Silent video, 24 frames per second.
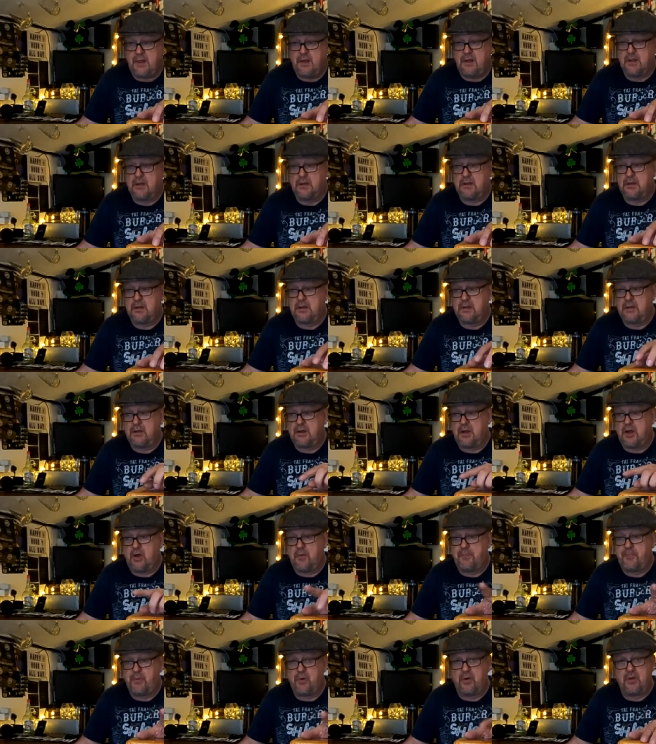Uh,
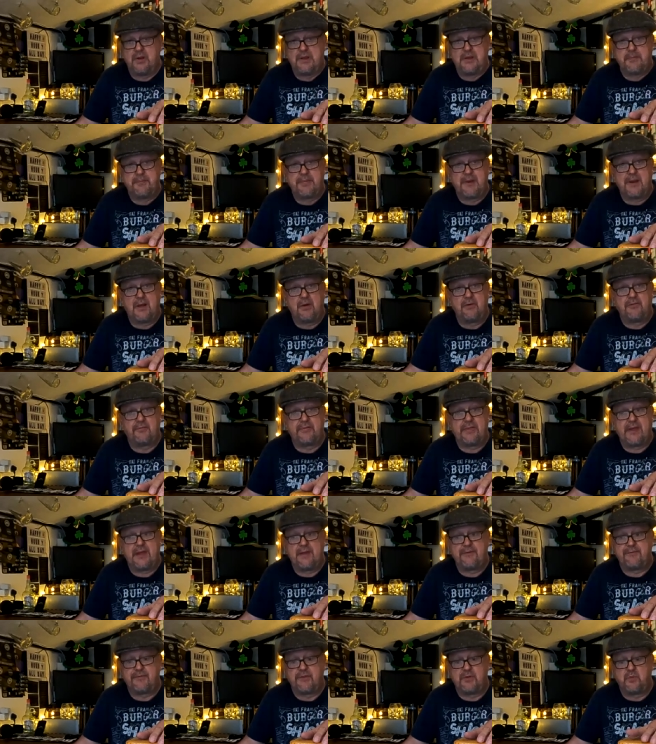I'll put a link below for
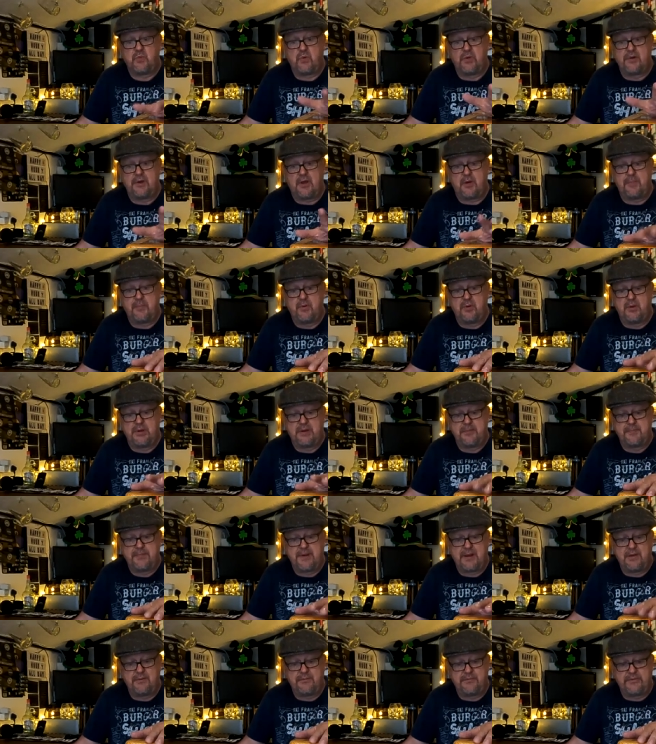that if you want. I'll put a link
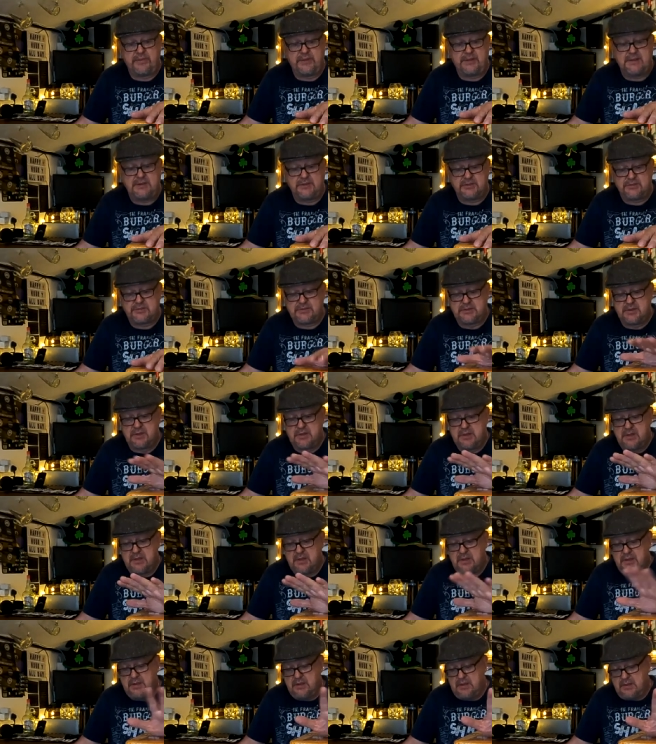below for this.
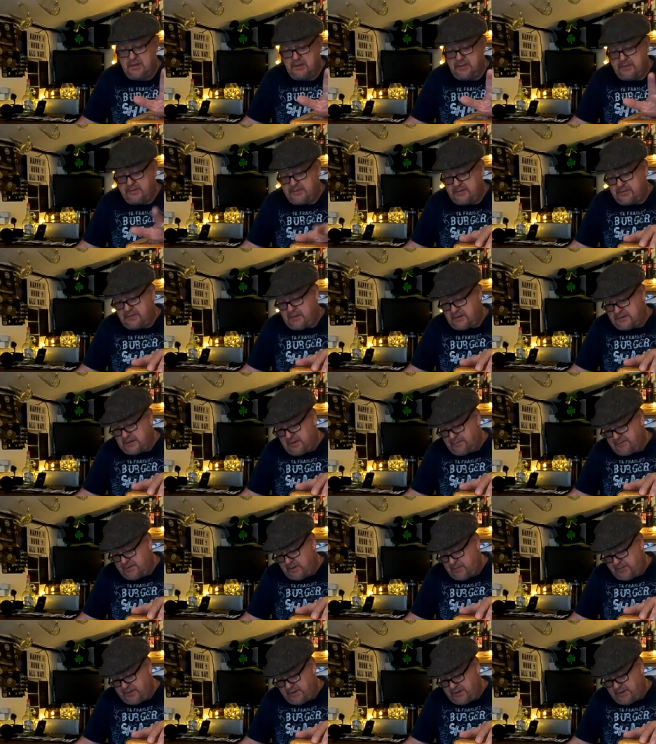I don't think there'll